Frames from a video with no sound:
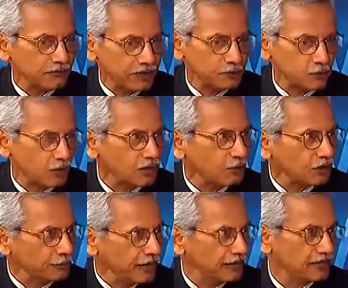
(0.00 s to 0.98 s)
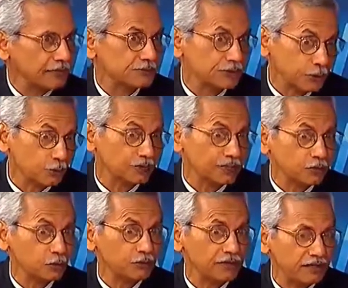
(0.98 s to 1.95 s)
when you talk about maritime security,
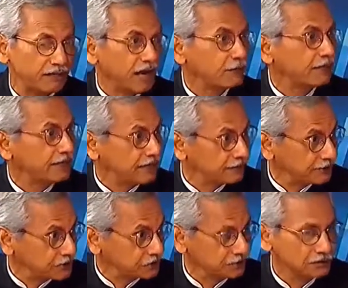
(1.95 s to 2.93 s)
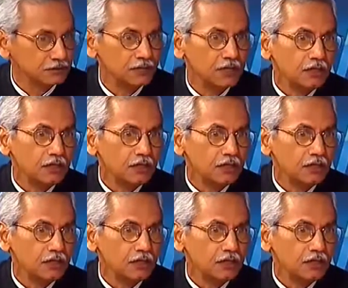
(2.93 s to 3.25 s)
including environmental degradation.